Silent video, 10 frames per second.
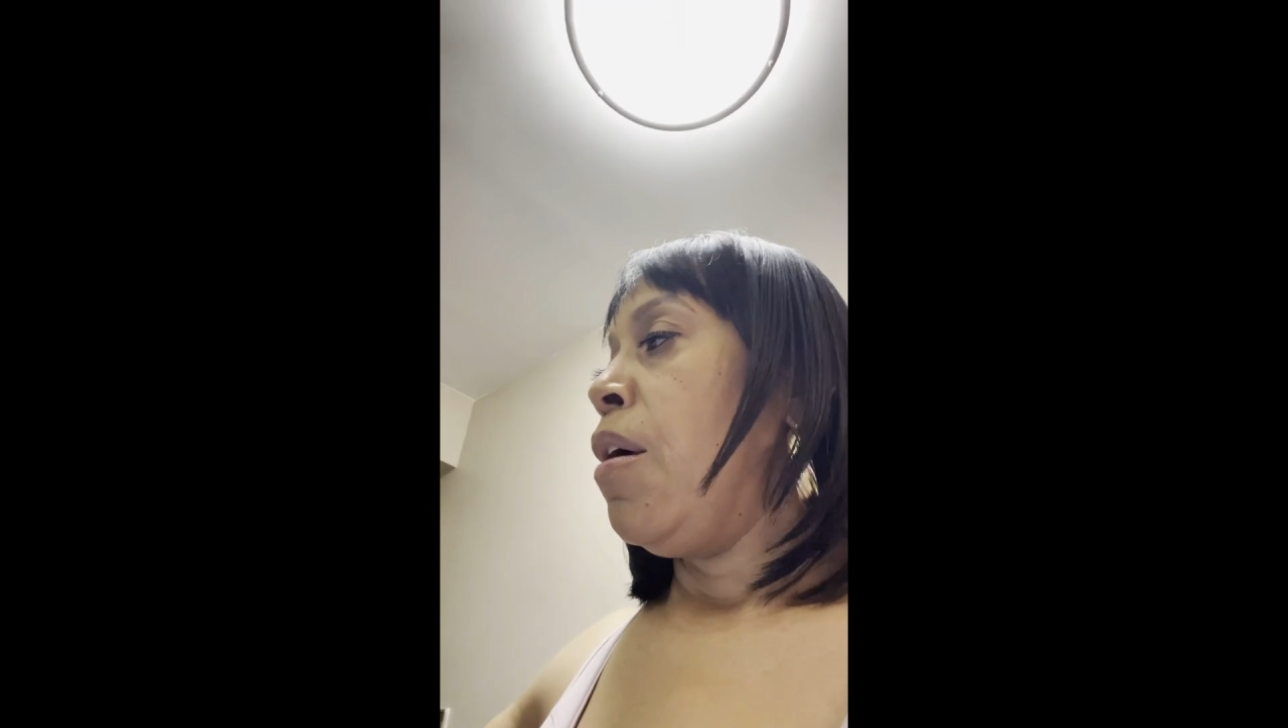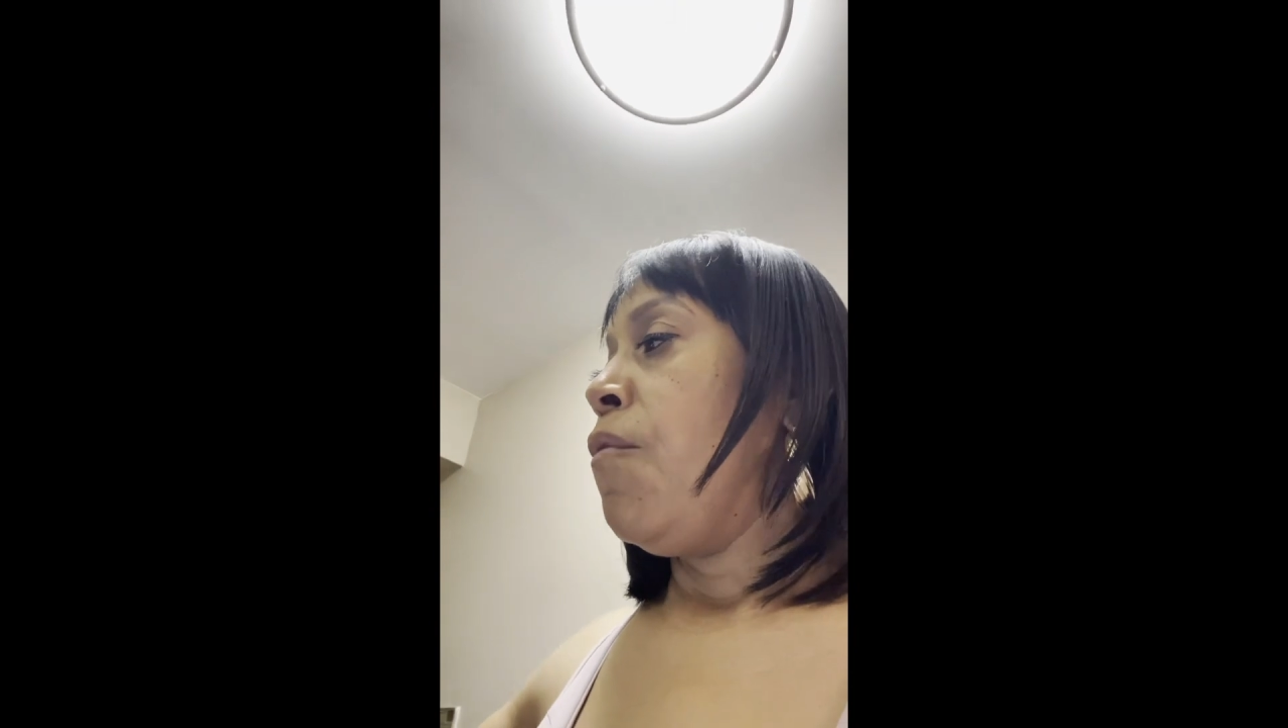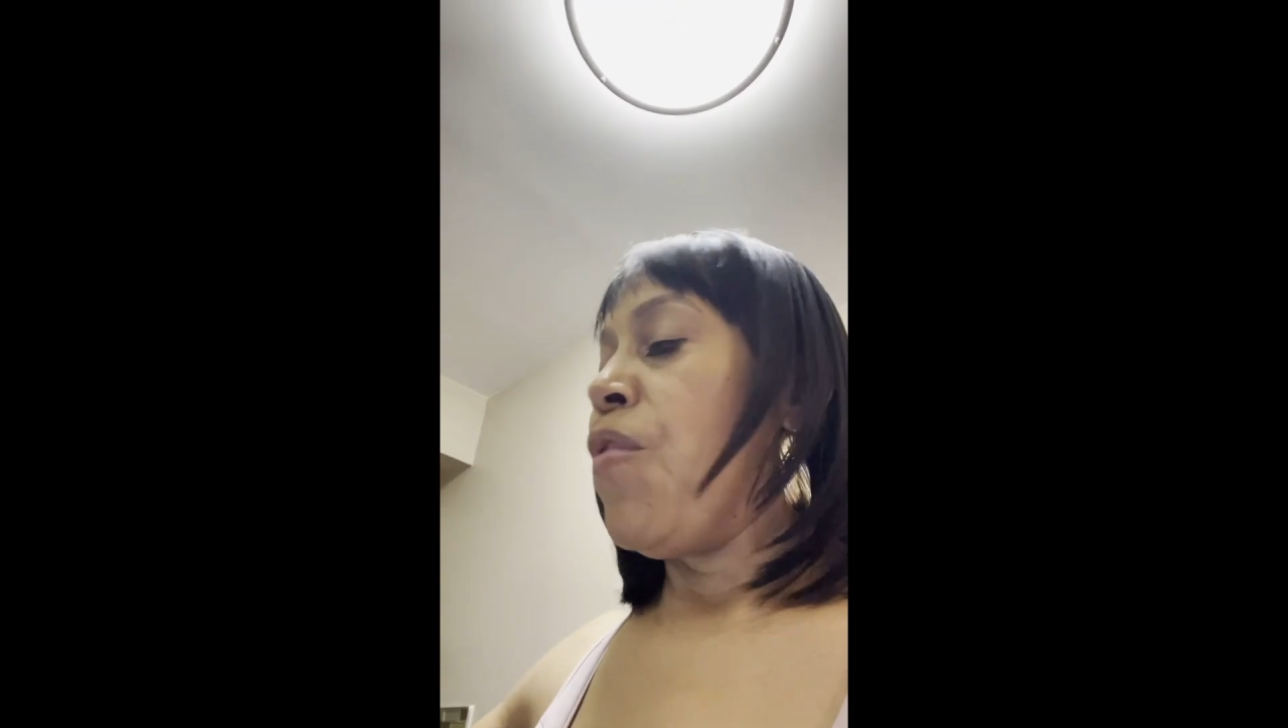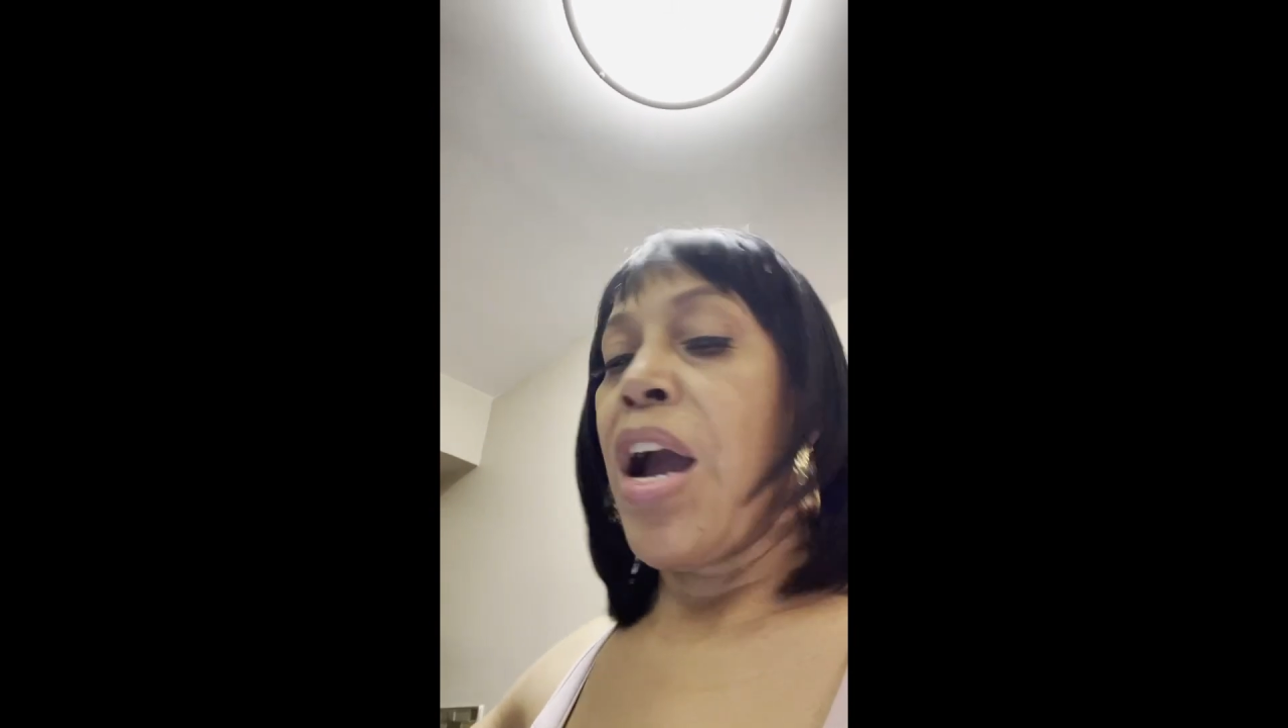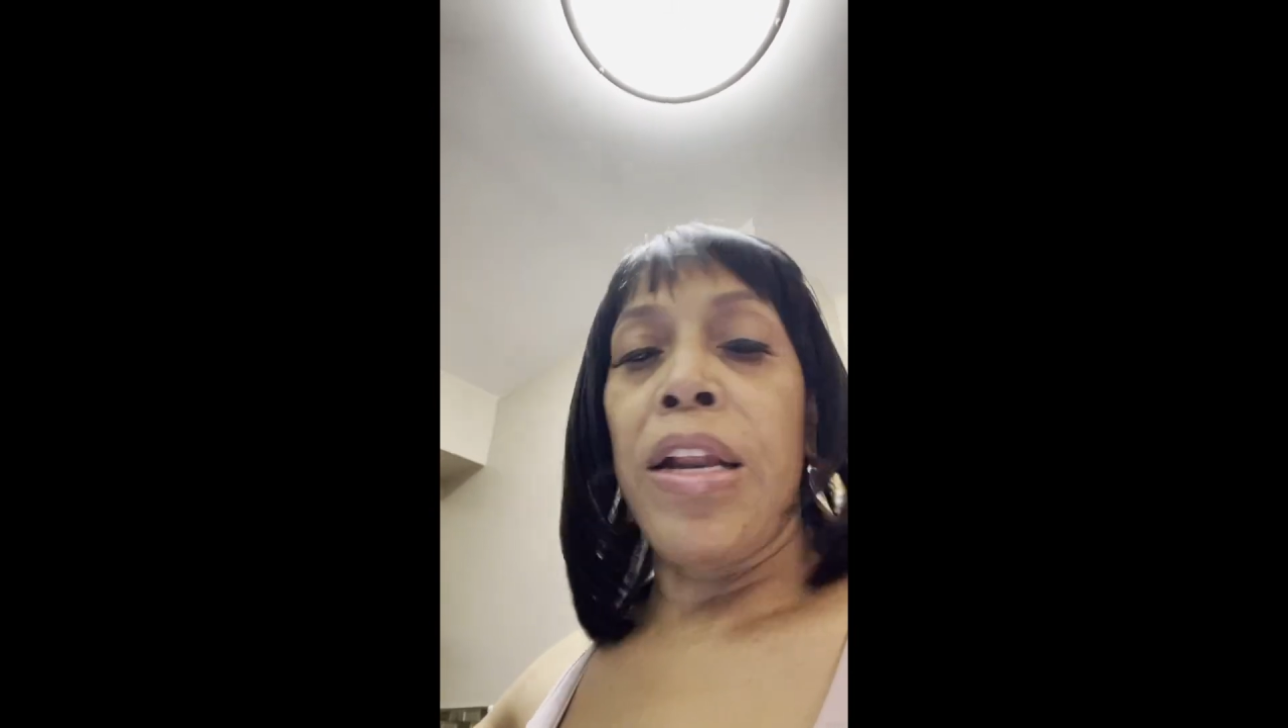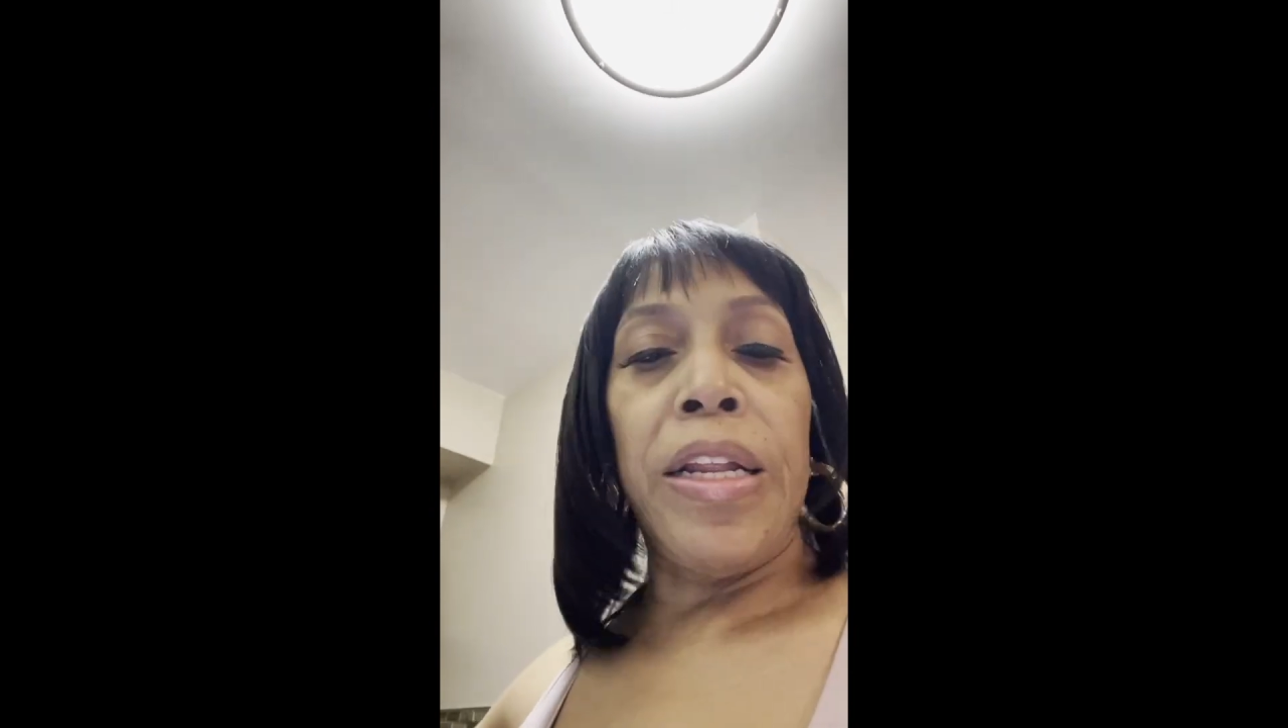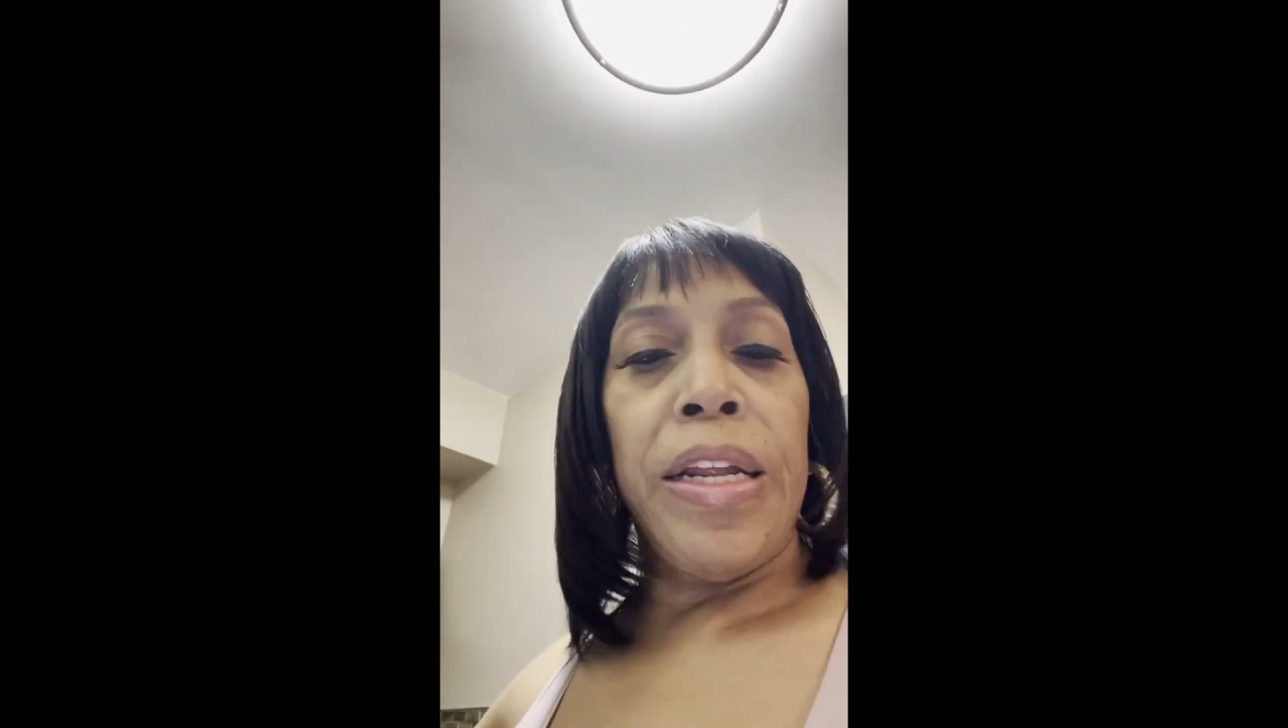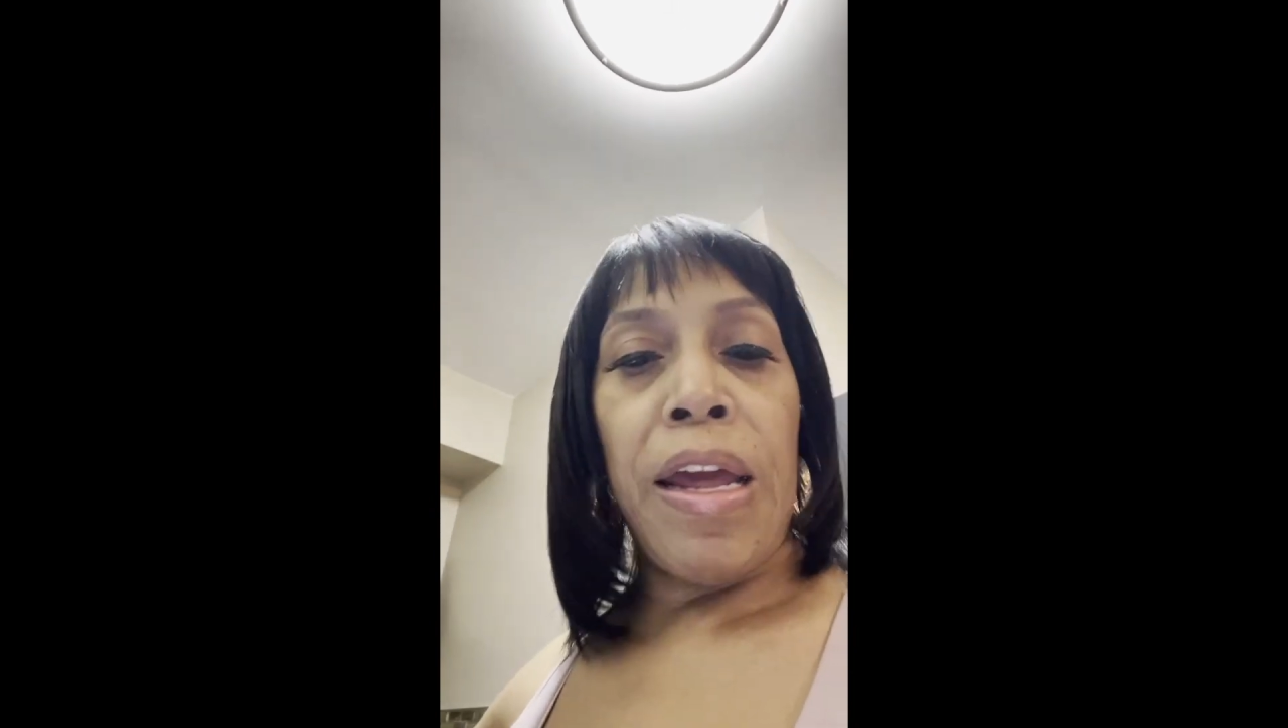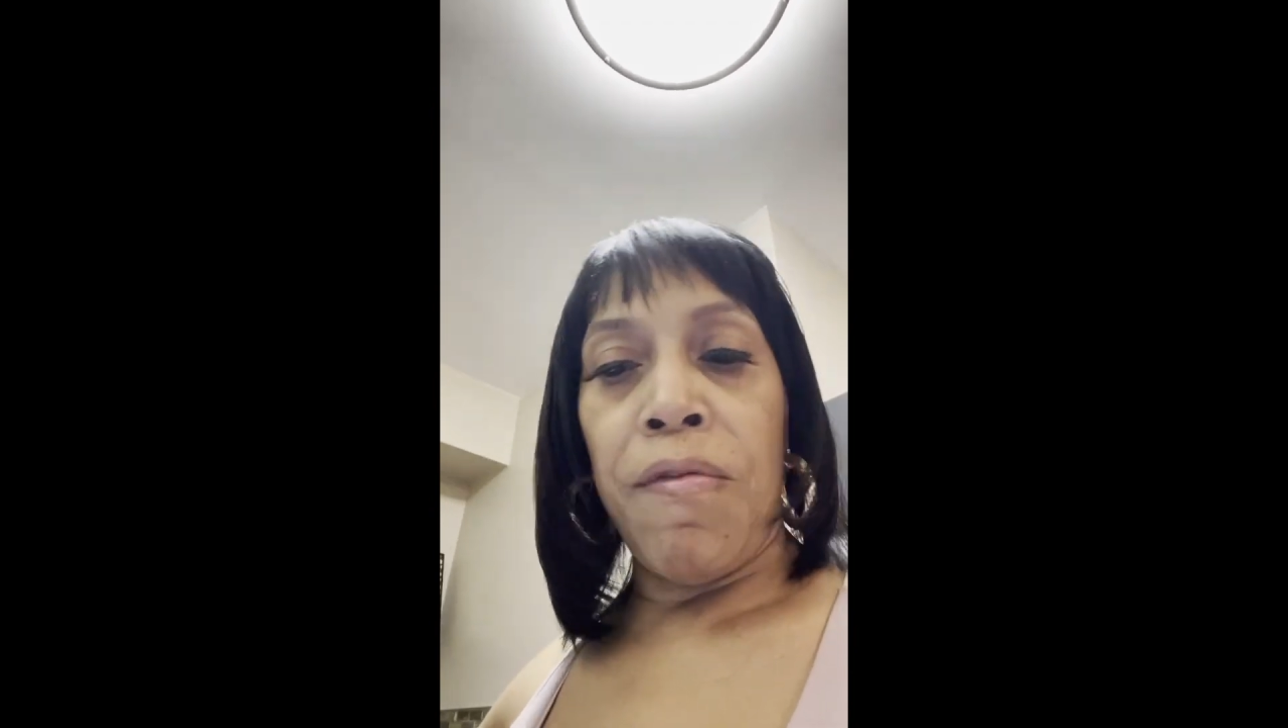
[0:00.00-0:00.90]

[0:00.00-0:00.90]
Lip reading: Finally, they